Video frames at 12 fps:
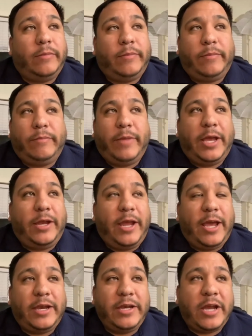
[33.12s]
man,
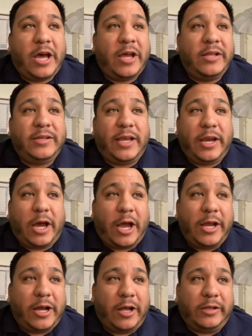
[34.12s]
head nods and
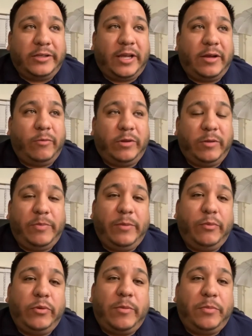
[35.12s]
eye contact with the
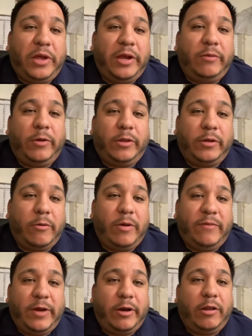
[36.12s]
people you're playing with go a
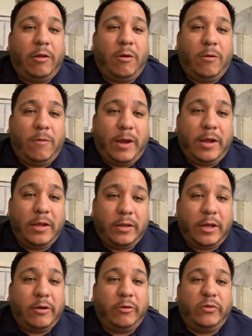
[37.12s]
very long way.
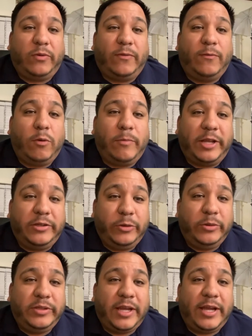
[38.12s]
That goes for
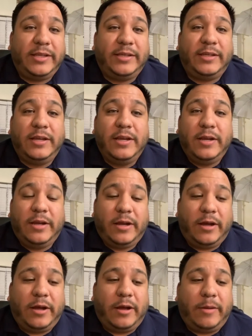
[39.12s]
4x2 sets,
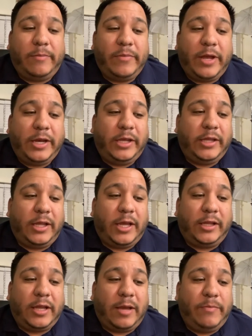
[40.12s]
anything
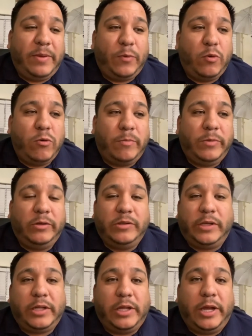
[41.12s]
like that. People who are
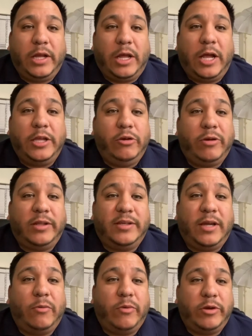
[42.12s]
musically inclined, you can
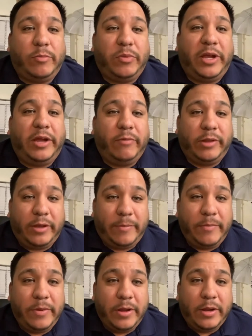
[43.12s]
tell when you're playing with them,
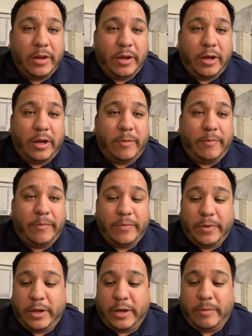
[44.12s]

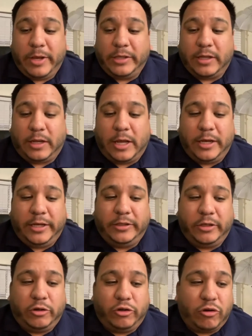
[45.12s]
and it makes it a lot
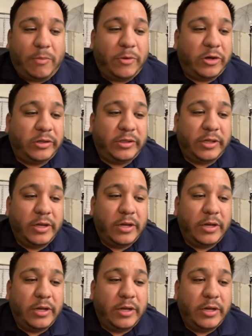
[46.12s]
easier. Drummers,